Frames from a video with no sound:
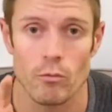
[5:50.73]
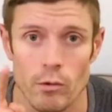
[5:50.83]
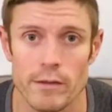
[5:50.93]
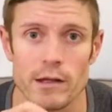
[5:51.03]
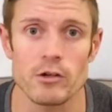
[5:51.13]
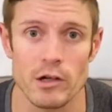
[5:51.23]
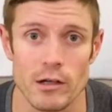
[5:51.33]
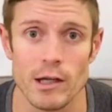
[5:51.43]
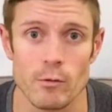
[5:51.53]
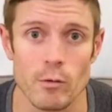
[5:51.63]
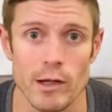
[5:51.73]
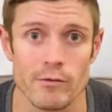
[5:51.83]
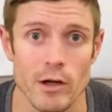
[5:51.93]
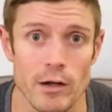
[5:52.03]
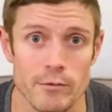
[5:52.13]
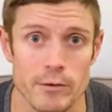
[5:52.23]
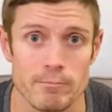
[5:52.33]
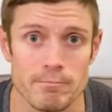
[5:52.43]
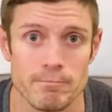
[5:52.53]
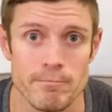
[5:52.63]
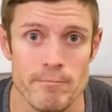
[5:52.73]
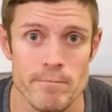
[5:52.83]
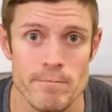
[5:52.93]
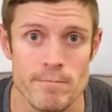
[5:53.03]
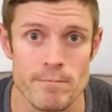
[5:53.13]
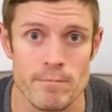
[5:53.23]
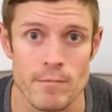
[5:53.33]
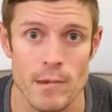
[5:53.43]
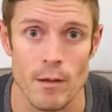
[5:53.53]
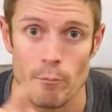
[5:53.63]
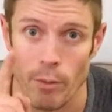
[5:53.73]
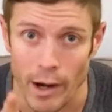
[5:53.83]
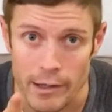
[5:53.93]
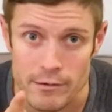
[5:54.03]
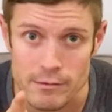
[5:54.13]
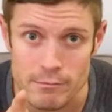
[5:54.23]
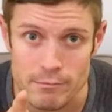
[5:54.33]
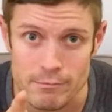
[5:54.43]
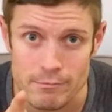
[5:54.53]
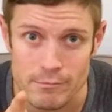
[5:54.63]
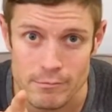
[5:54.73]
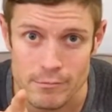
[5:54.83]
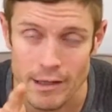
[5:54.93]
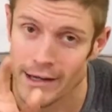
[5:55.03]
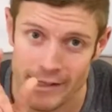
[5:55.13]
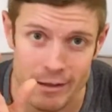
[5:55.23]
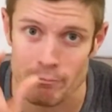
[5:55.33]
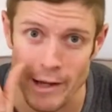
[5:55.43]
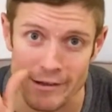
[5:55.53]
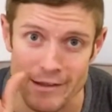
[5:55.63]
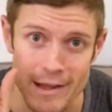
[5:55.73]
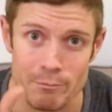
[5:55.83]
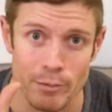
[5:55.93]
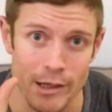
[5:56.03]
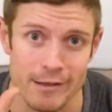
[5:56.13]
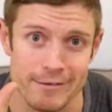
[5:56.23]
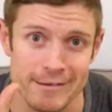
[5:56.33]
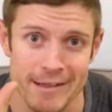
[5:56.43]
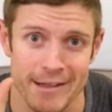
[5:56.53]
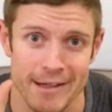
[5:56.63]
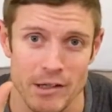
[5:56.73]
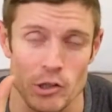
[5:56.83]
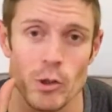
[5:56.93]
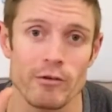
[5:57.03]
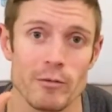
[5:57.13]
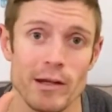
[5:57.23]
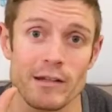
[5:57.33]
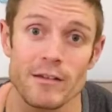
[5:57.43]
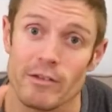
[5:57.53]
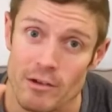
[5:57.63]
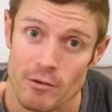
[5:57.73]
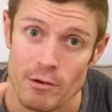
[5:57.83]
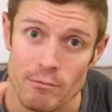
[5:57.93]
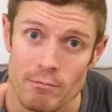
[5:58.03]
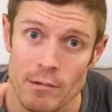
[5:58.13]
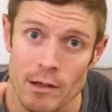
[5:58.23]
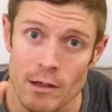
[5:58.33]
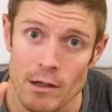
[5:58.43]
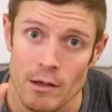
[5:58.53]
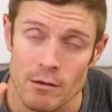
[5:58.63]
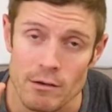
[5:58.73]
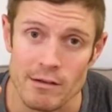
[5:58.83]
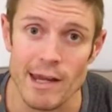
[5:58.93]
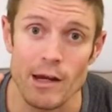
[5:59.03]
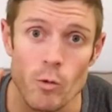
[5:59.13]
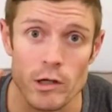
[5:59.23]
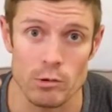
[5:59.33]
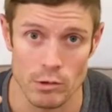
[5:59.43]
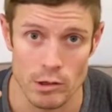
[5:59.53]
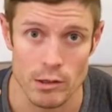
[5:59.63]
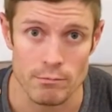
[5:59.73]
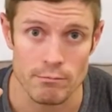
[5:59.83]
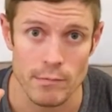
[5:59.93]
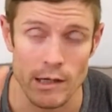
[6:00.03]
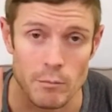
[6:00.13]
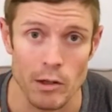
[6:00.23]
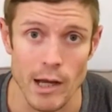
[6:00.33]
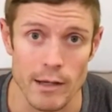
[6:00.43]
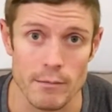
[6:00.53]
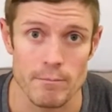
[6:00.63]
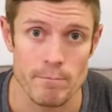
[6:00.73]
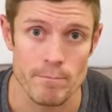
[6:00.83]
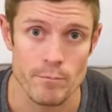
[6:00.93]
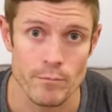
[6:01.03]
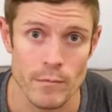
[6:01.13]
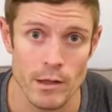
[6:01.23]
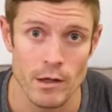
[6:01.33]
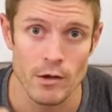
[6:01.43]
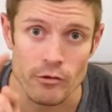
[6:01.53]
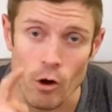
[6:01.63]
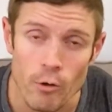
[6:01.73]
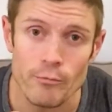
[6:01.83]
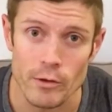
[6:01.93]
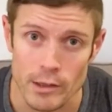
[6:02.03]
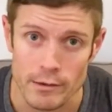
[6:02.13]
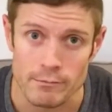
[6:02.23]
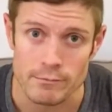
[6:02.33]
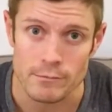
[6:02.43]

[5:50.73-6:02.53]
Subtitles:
we think you're going to like what we have to offer. But, again, back to that but, you have to make a decision to take what you learn and apply it. So hopefully,